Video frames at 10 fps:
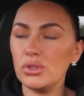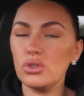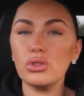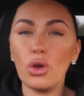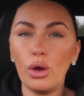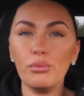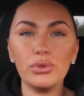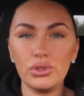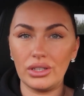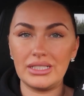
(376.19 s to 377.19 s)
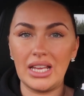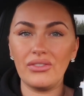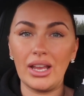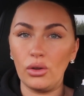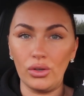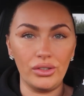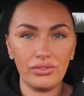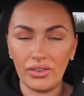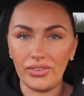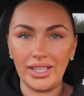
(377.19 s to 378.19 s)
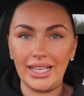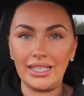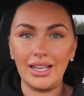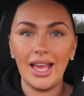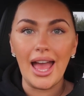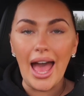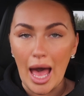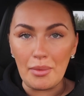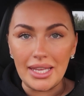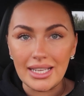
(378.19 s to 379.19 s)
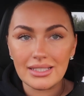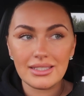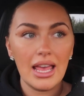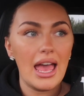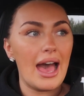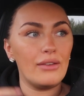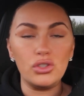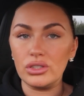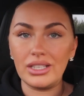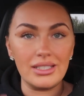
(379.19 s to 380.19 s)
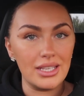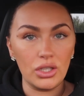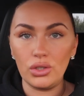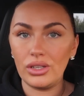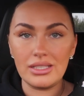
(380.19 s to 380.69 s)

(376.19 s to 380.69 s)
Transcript: but just unproductive and unfulfilling habits have just continued.